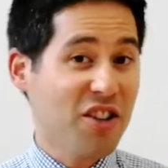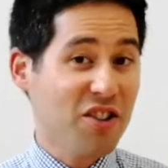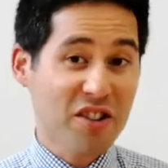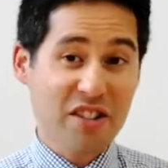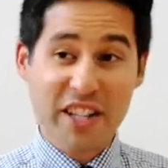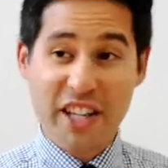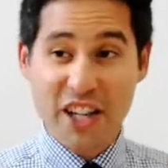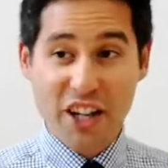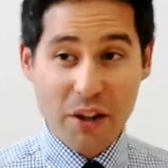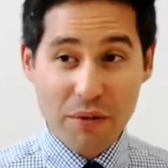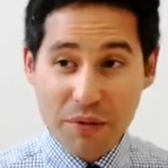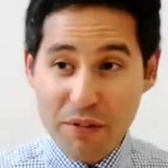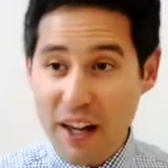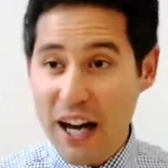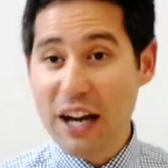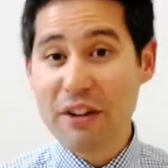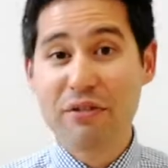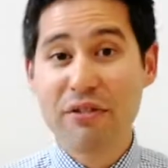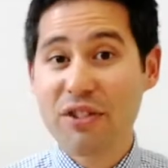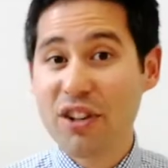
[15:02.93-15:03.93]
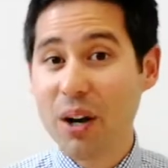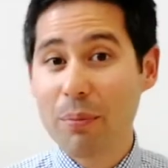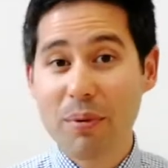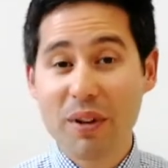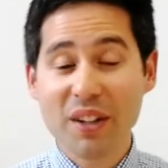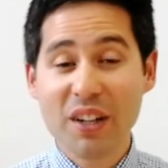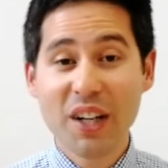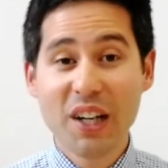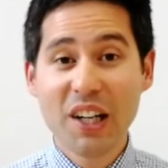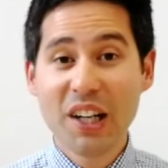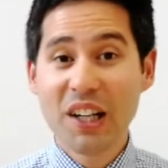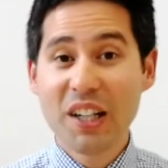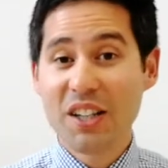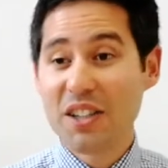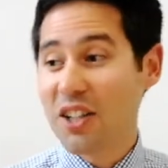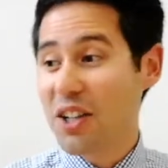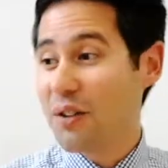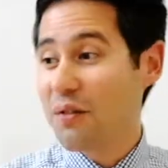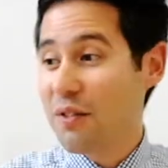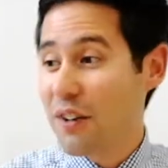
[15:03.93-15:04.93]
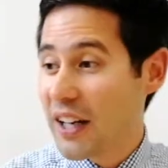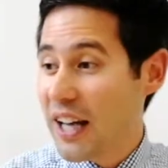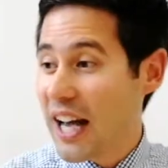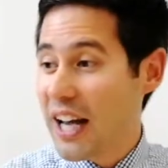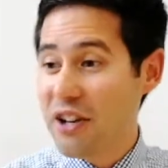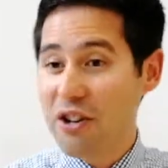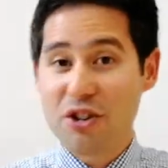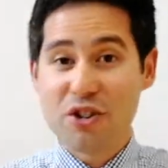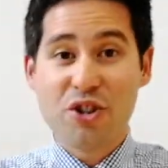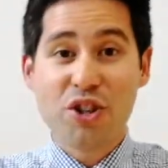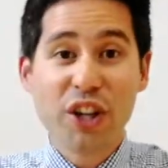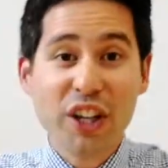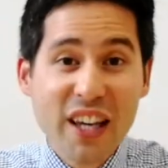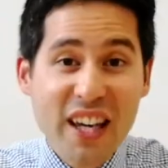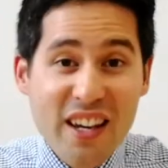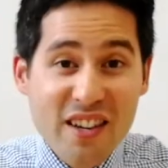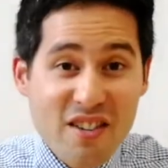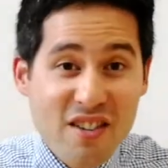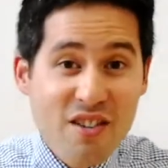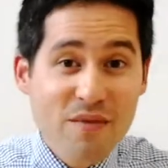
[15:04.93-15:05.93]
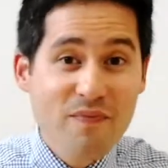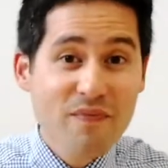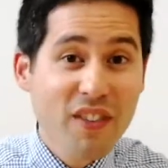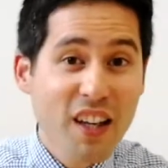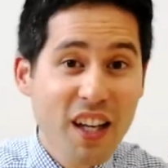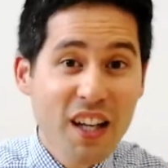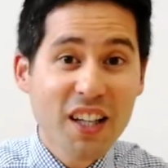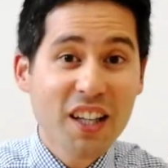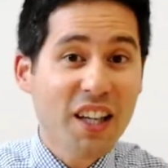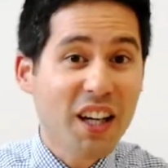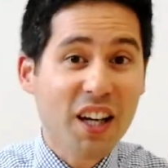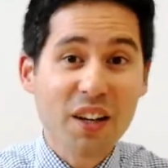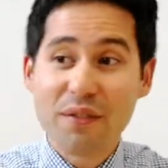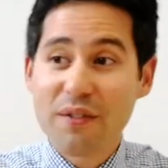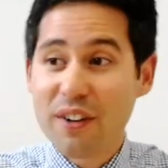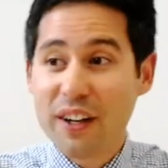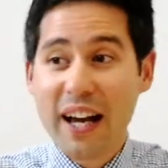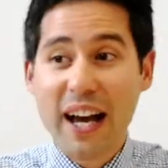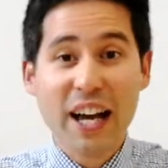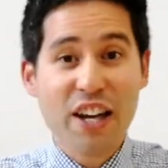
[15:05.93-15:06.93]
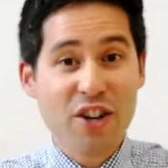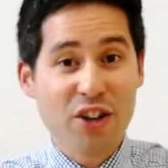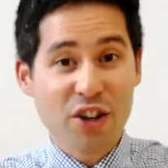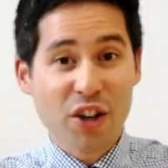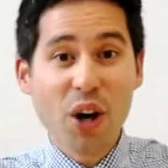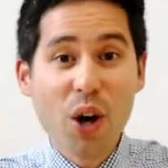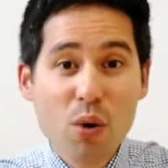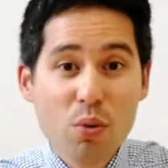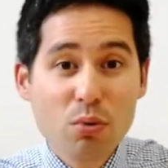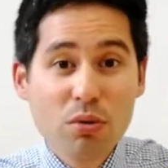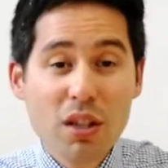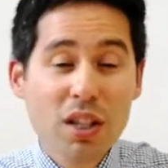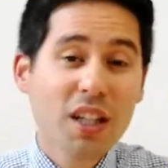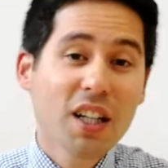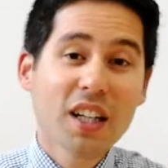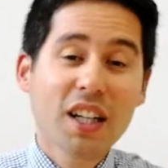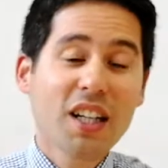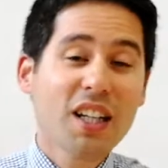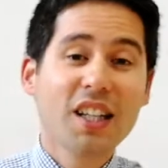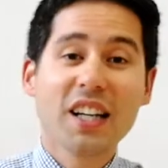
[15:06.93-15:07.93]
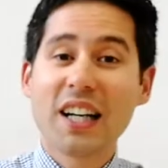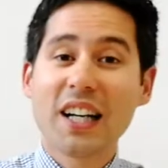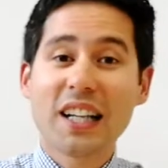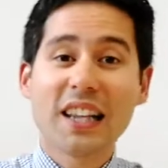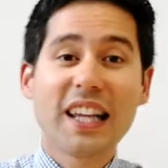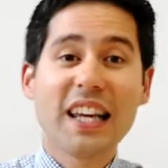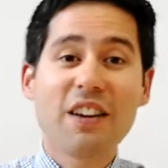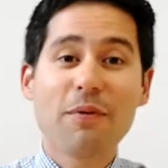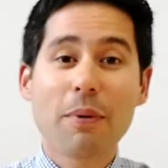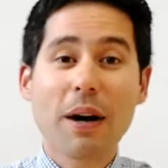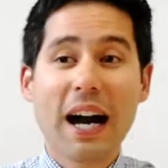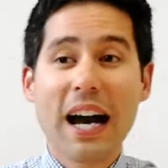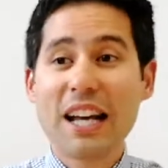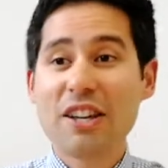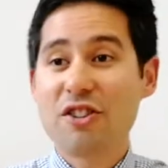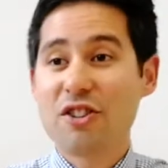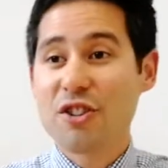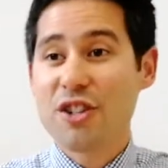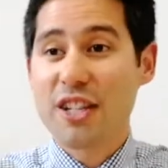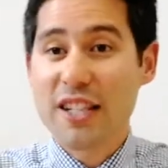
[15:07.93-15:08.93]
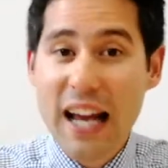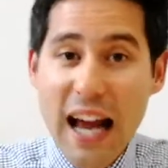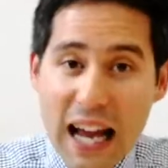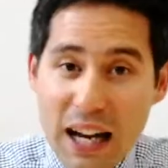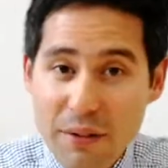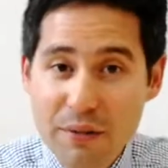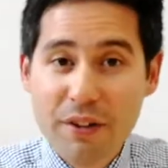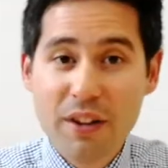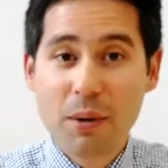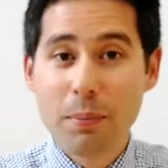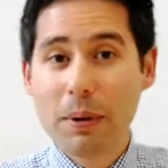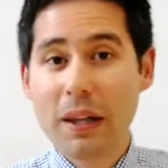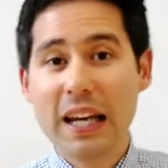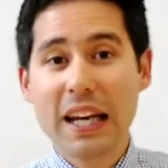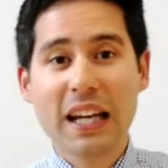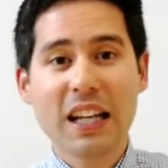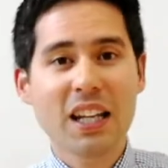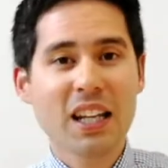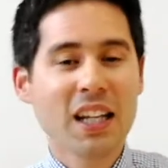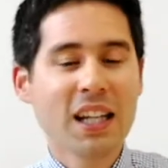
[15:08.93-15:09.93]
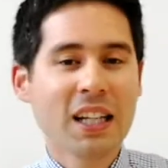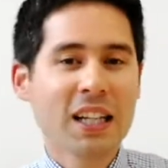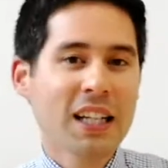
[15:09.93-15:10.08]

You see, you could fly through Dublin, you could forget your suitcase, you could forget your coat, you could leave behind your snack for the plane,